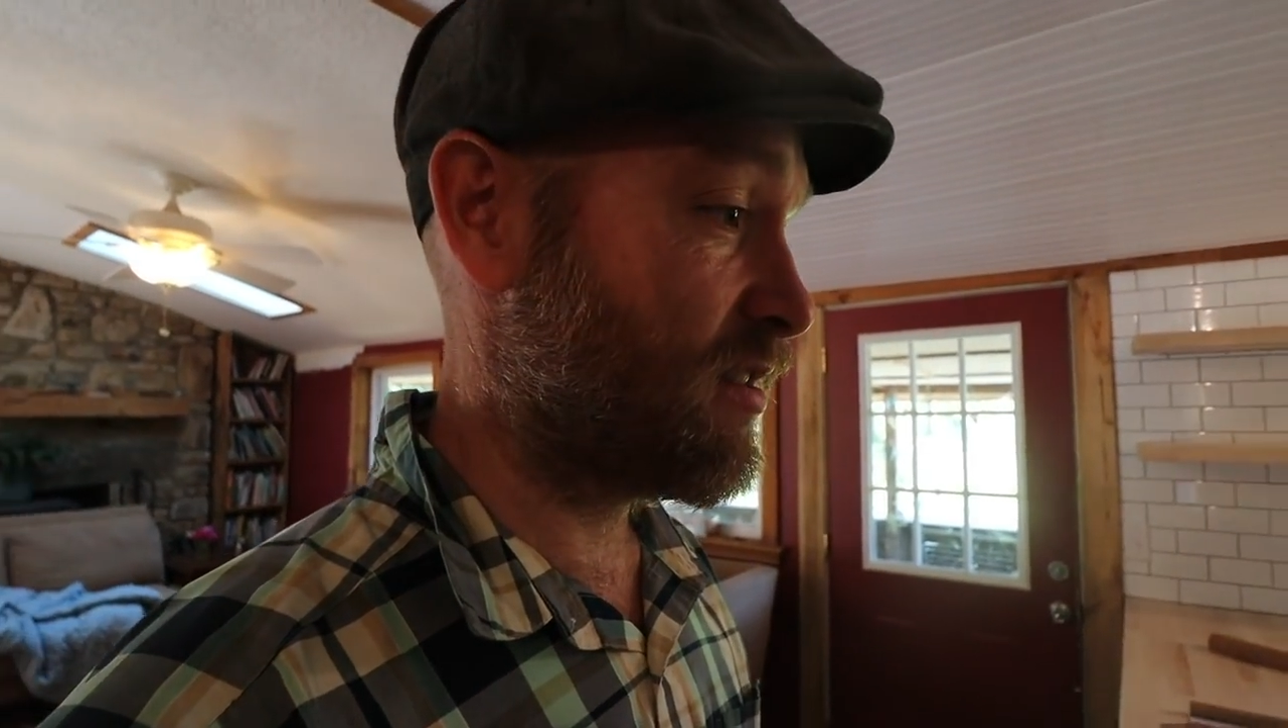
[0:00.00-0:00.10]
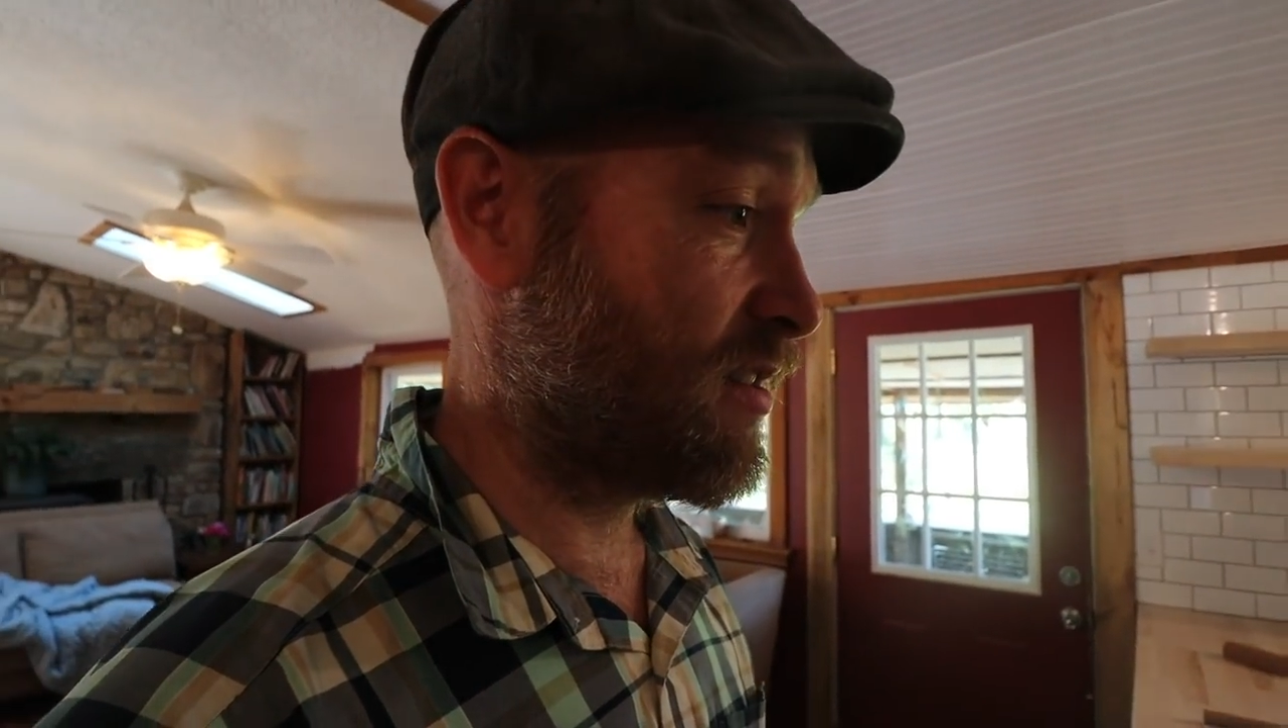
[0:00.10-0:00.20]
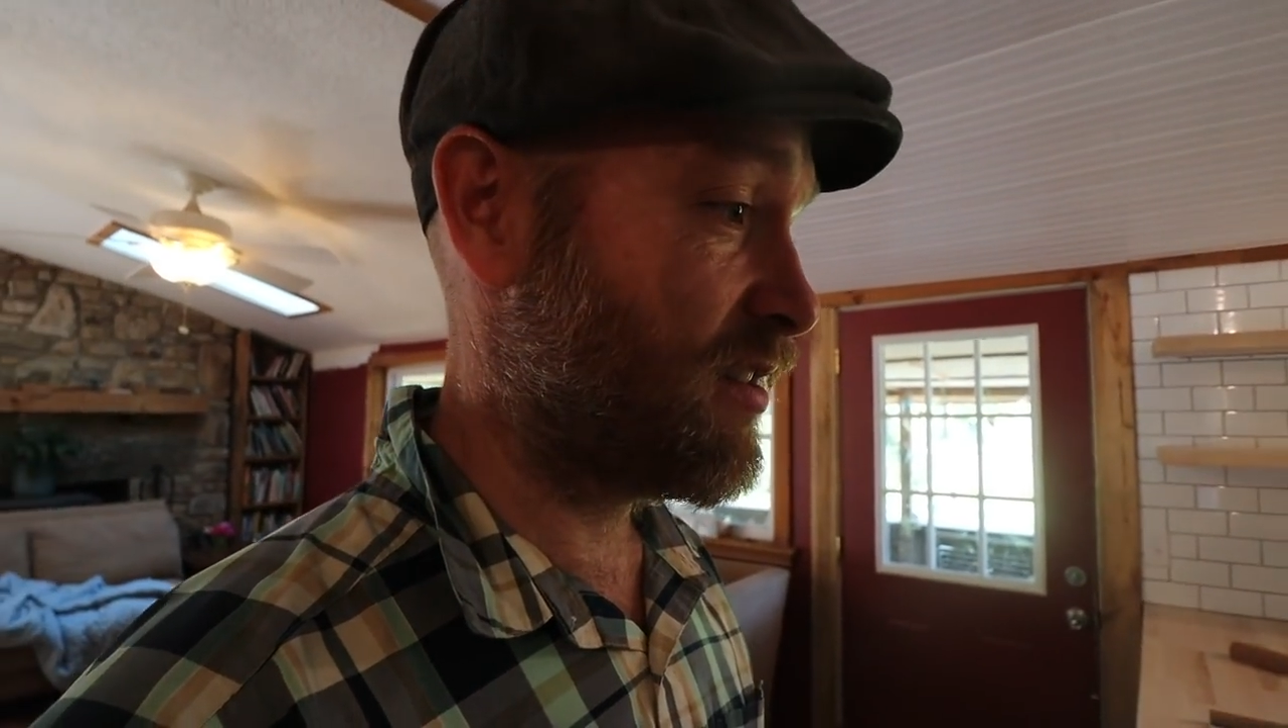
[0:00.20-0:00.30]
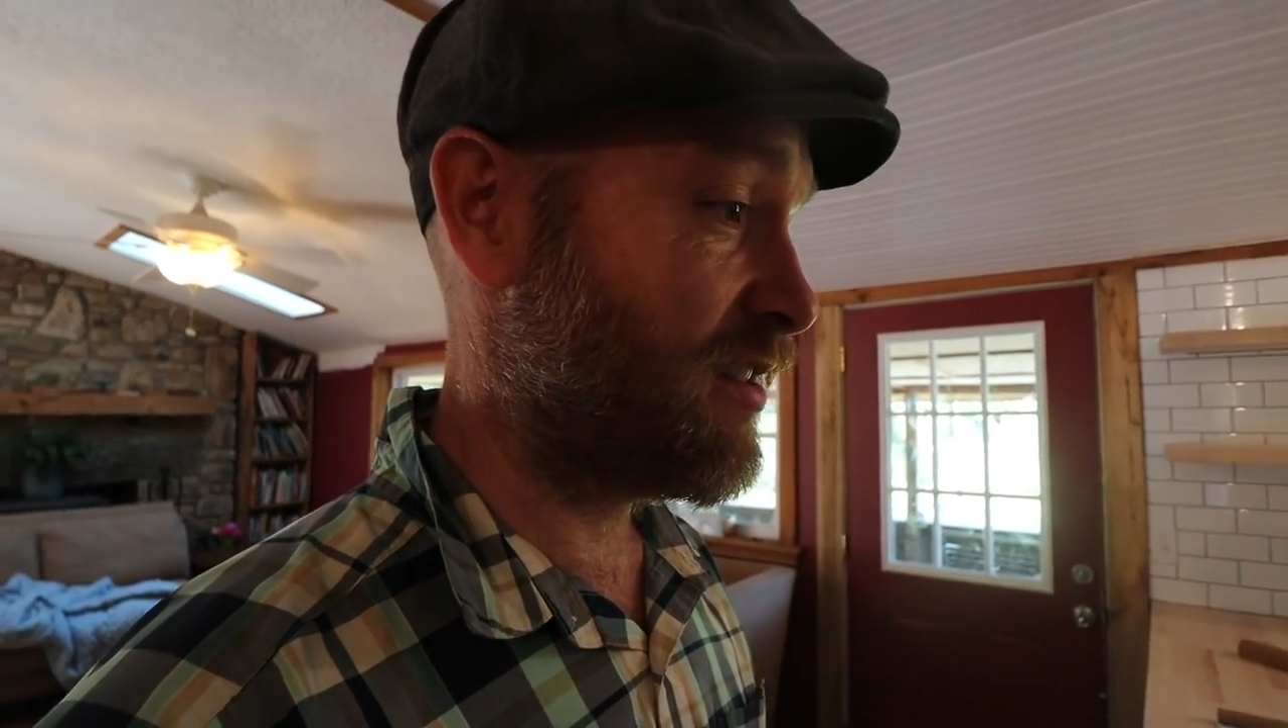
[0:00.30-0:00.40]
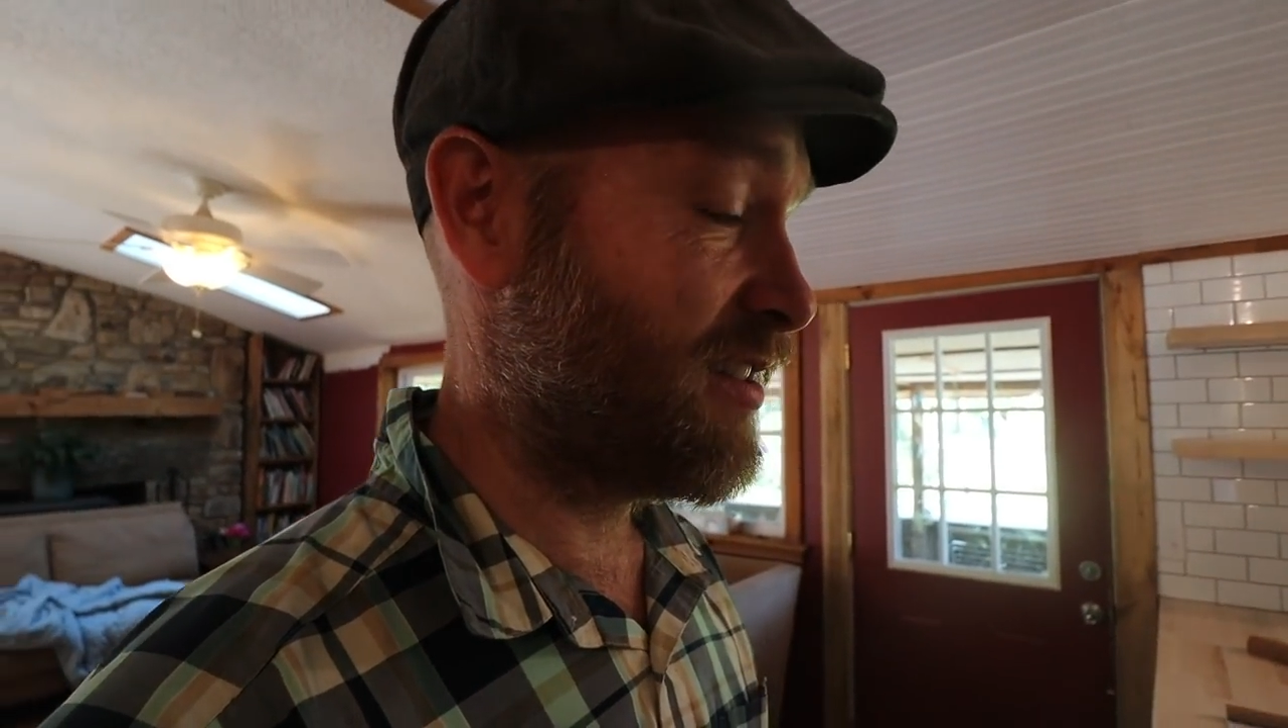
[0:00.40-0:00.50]

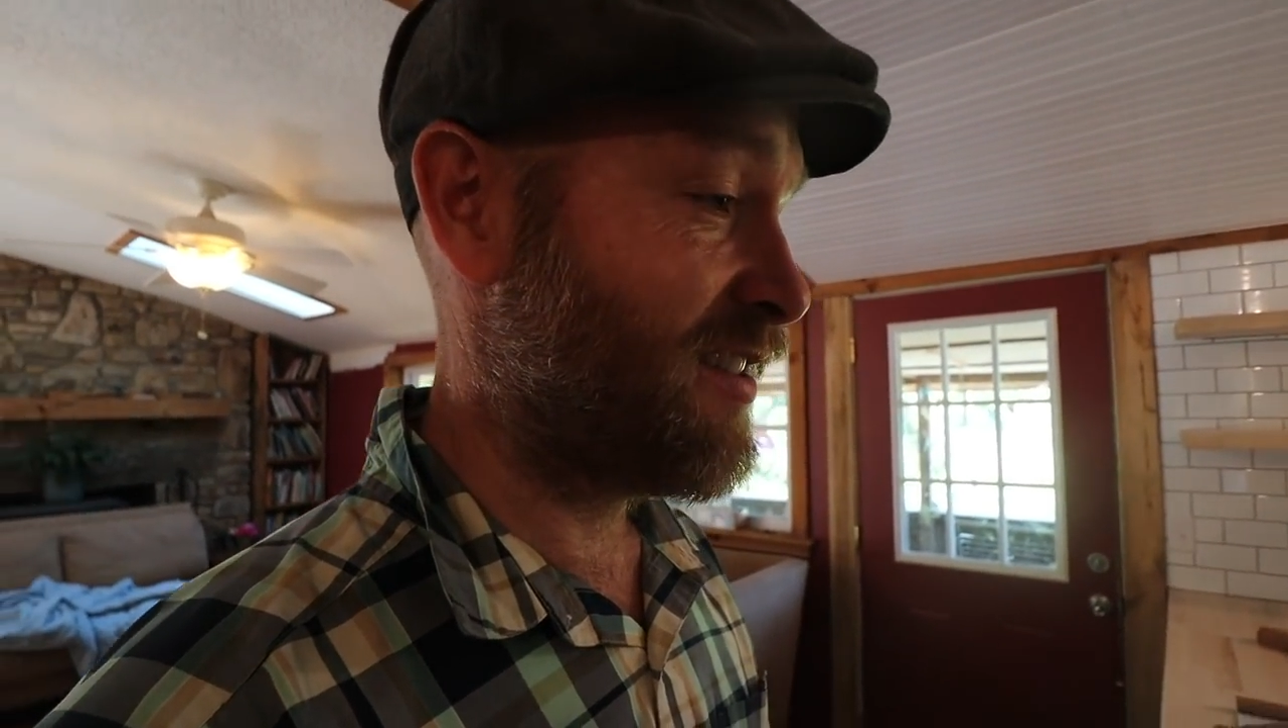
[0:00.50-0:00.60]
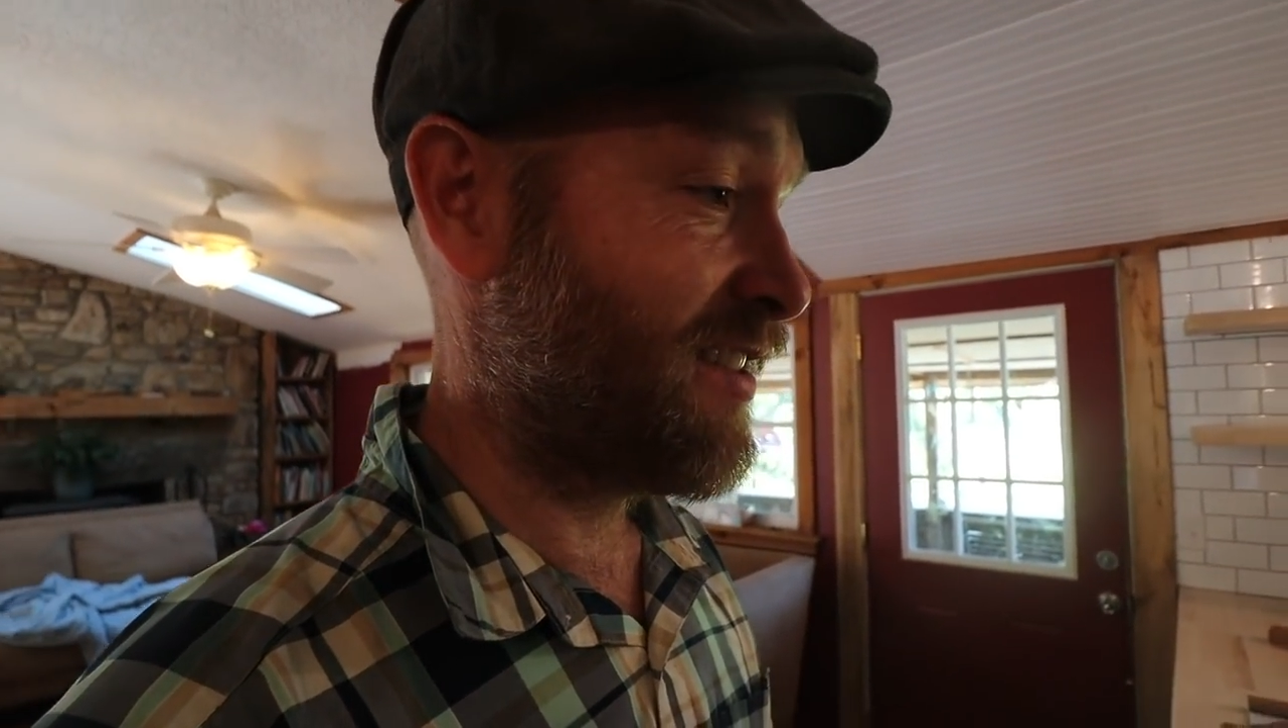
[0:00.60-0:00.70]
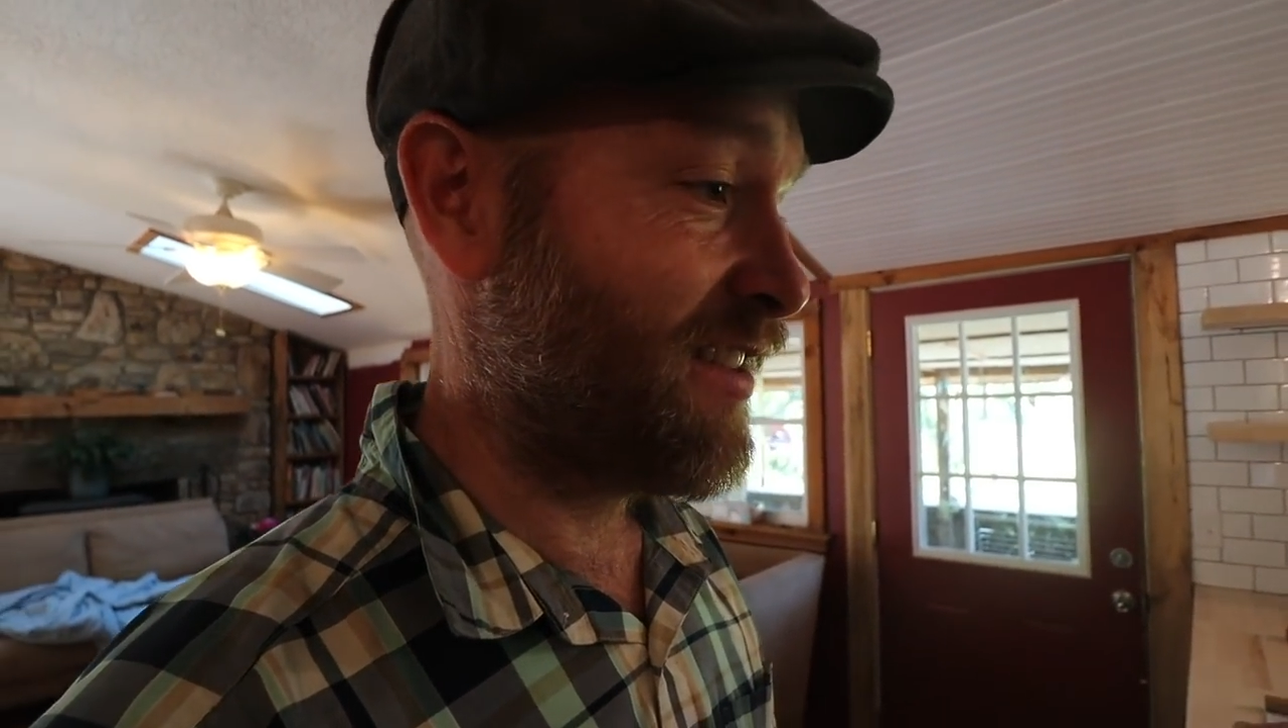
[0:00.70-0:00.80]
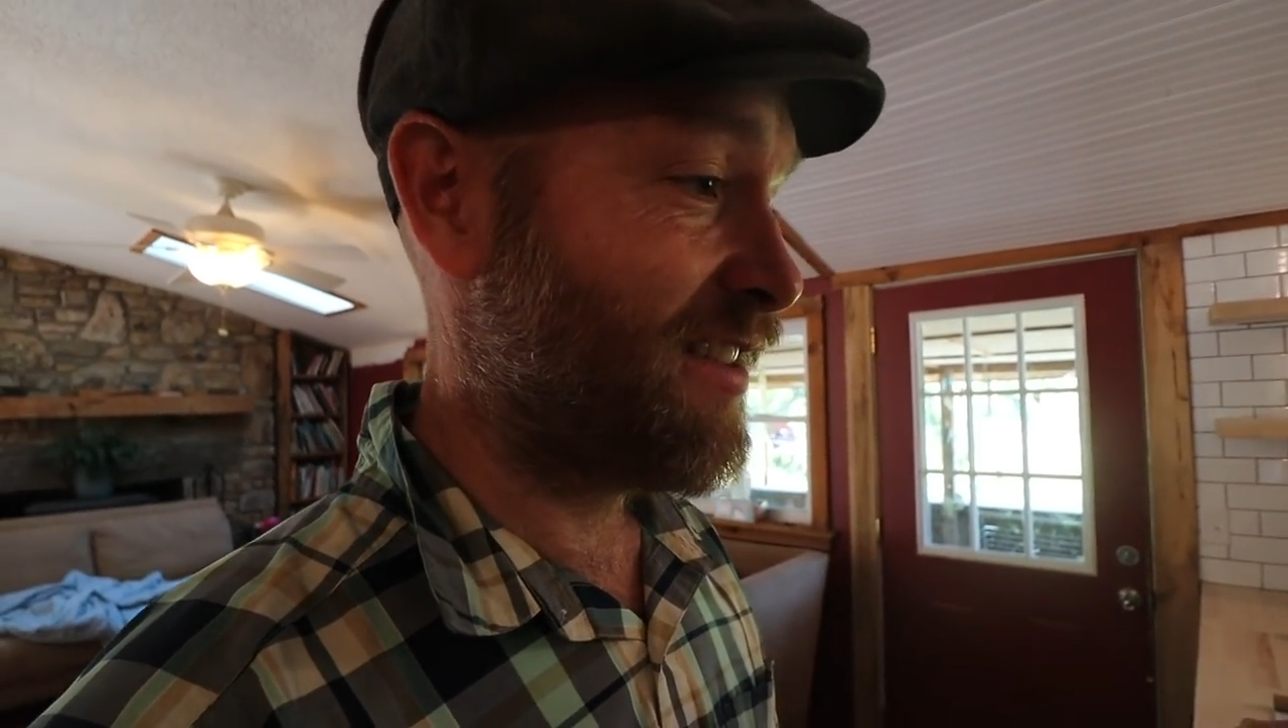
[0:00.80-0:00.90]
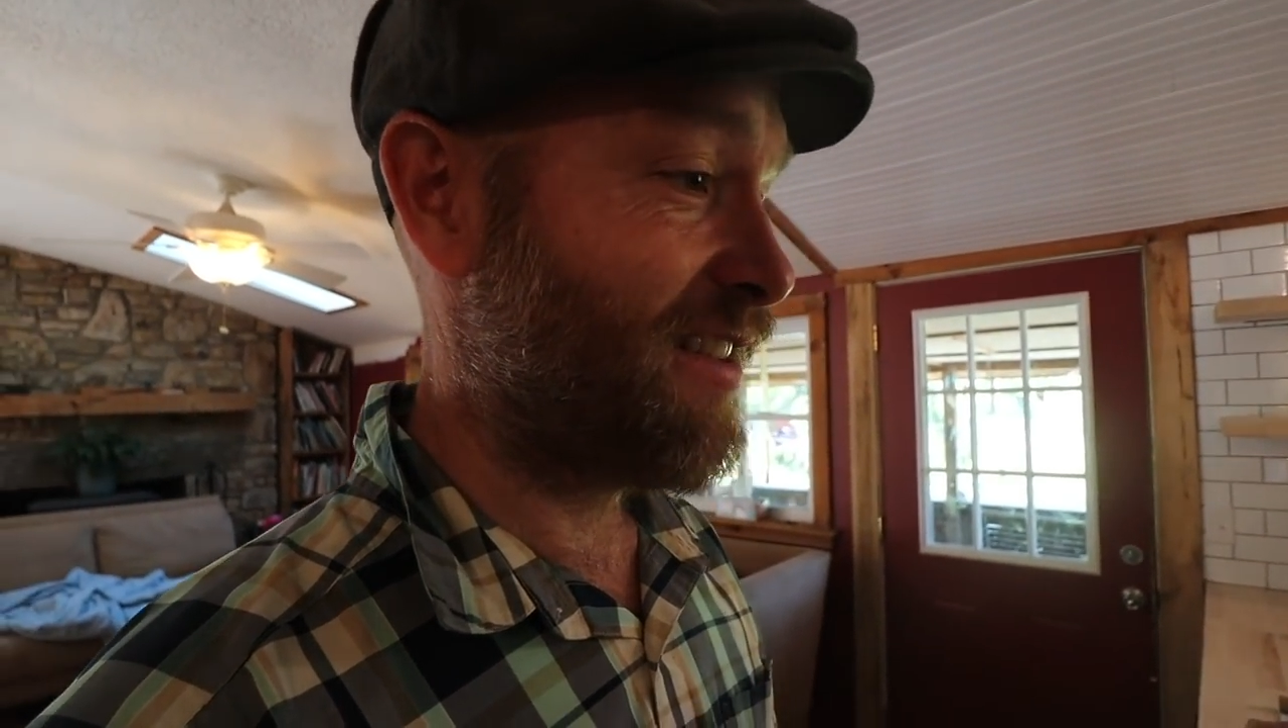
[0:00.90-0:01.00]
Power them
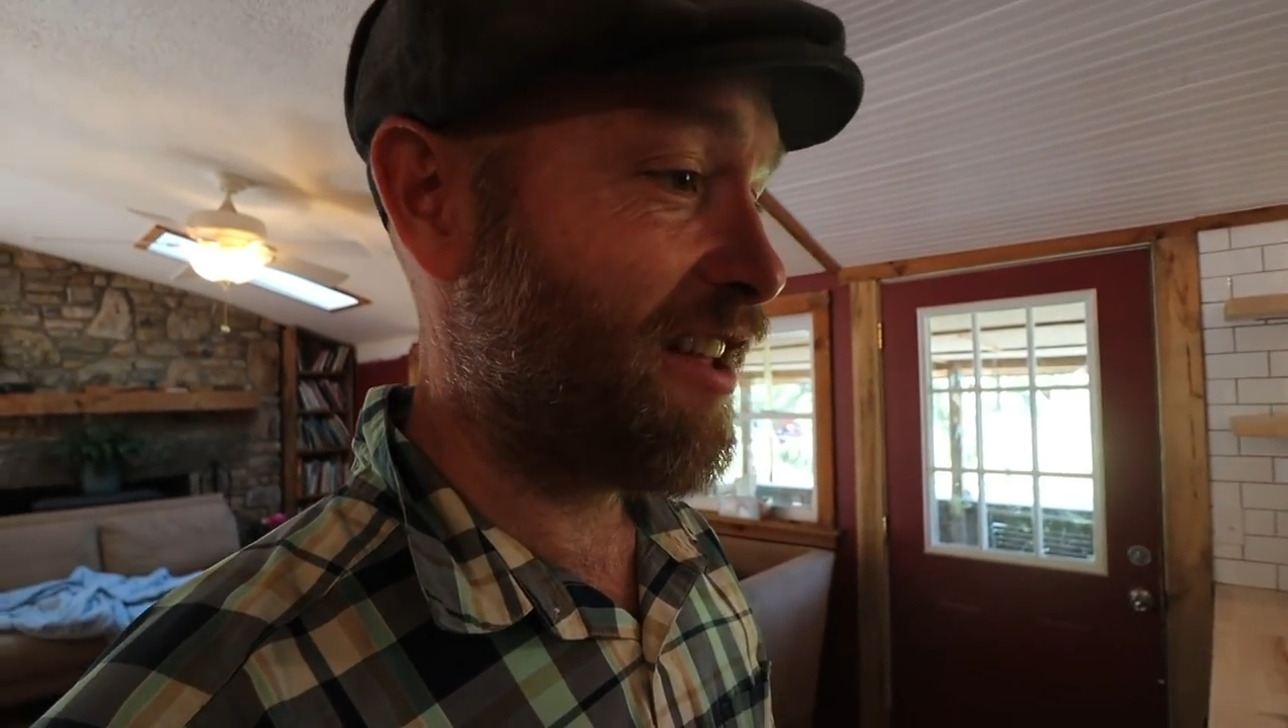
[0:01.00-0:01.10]
up.